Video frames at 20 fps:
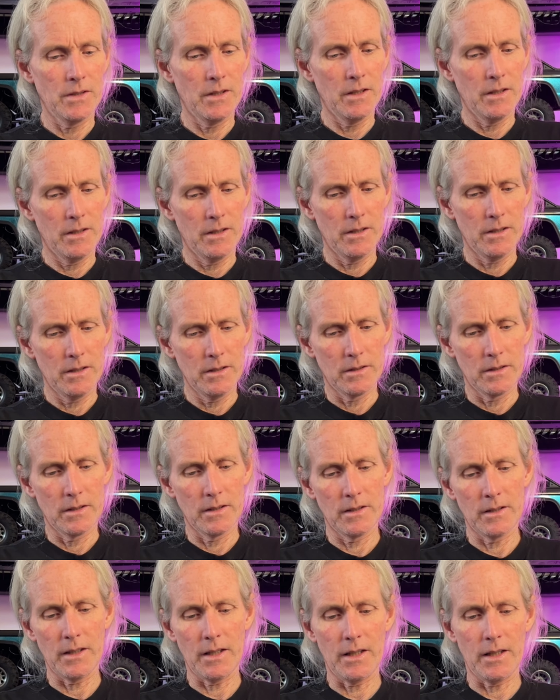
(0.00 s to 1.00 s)
yay.
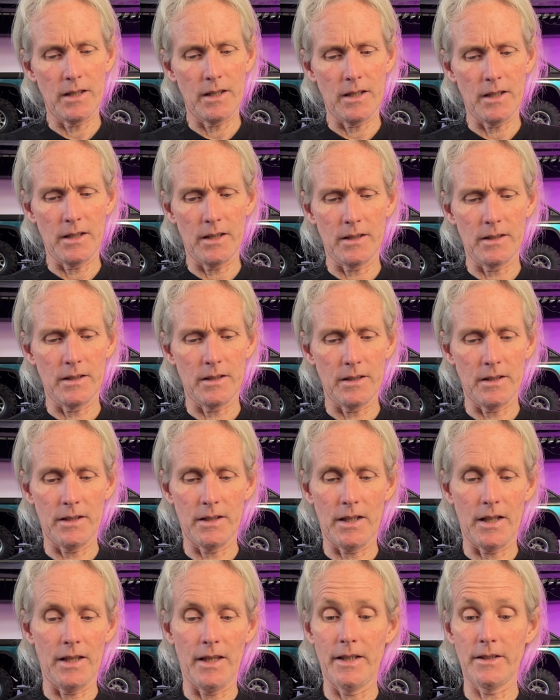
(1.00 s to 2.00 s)
And I like